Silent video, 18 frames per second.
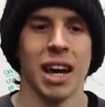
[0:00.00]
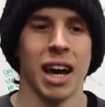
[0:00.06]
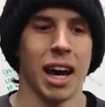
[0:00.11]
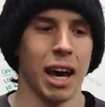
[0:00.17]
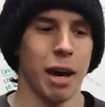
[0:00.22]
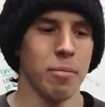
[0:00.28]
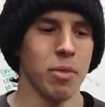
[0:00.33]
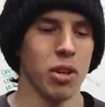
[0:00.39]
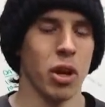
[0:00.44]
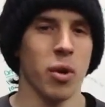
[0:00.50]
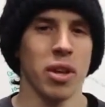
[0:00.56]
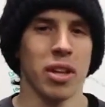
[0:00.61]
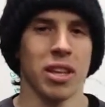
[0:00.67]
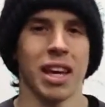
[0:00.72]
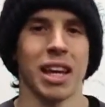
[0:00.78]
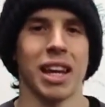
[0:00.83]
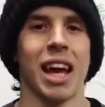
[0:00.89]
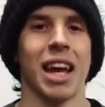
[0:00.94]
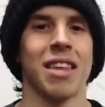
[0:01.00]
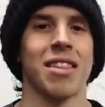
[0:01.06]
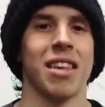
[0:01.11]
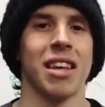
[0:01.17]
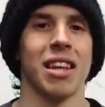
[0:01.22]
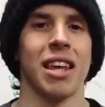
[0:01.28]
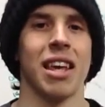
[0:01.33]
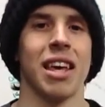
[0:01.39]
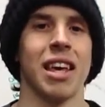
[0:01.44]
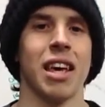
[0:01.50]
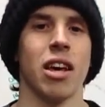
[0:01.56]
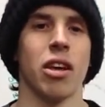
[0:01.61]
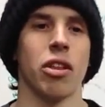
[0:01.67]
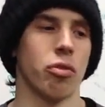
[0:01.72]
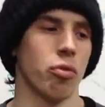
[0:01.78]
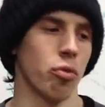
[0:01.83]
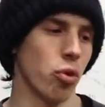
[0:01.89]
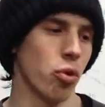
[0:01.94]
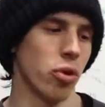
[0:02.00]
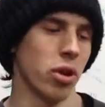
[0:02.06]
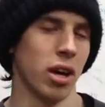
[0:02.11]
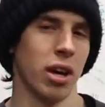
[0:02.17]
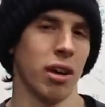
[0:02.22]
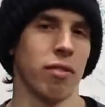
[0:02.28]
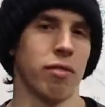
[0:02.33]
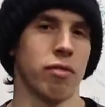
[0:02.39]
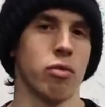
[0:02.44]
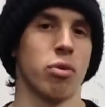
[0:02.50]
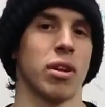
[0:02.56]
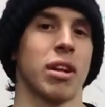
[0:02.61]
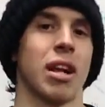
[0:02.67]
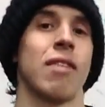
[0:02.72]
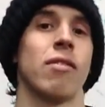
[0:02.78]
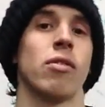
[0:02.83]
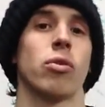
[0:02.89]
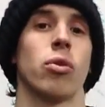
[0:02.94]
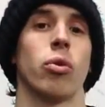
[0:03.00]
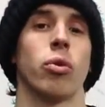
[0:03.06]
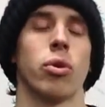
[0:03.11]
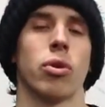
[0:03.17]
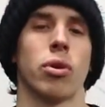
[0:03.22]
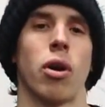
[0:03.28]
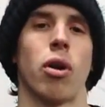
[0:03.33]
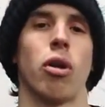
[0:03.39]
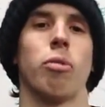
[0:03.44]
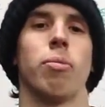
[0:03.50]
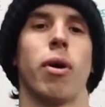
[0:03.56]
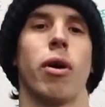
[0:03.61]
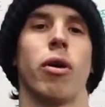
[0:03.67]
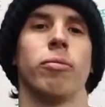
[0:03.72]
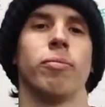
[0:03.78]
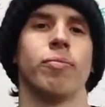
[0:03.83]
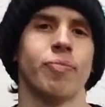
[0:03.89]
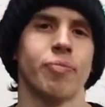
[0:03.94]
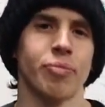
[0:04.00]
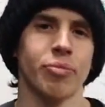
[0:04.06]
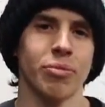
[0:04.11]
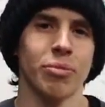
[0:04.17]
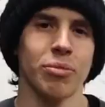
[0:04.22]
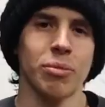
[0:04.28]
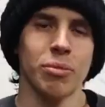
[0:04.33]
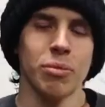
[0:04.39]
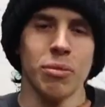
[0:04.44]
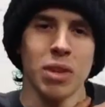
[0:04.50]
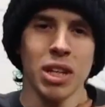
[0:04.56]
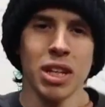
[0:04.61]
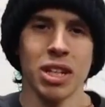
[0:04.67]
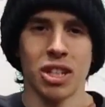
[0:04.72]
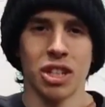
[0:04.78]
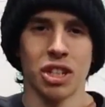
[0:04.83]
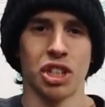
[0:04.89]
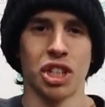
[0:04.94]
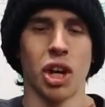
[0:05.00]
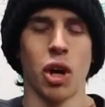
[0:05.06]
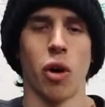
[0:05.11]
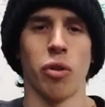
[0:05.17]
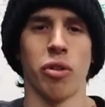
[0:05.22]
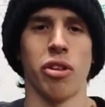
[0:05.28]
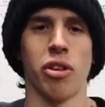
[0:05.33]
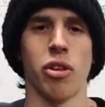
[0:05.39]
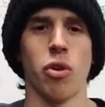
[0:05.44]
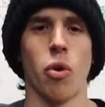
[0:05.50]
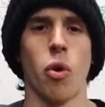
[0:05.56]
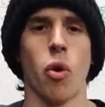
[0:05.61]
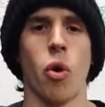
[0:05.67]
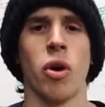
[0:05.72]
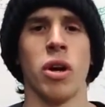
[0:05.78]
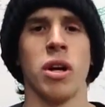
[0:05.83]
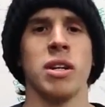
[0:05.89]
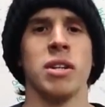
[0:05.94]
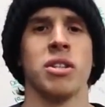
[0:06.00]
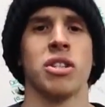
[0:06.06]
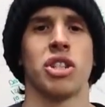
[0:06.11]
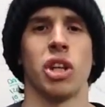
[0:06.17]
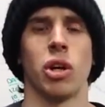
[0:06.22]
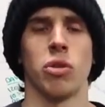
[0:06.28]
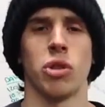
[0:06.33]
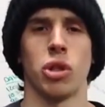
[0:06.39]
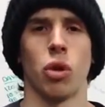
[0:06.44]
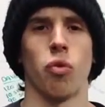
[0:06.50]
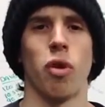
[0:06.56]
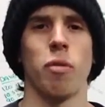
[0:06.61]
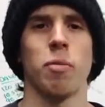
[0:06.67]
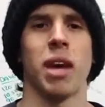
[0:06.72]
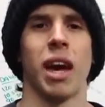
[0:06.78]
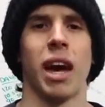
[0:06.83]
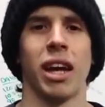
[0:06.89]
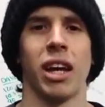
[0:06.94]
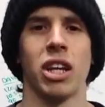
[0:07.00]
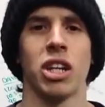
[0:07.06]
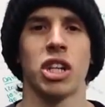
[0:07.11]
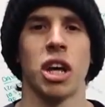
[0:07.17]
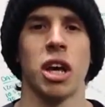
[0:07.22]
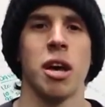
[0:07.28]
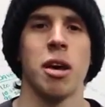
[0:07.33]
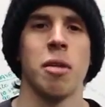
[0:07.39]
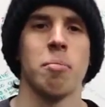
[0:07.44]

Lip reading: It connects in here through the clavicle, your collarbone, to sit onto your rib cage.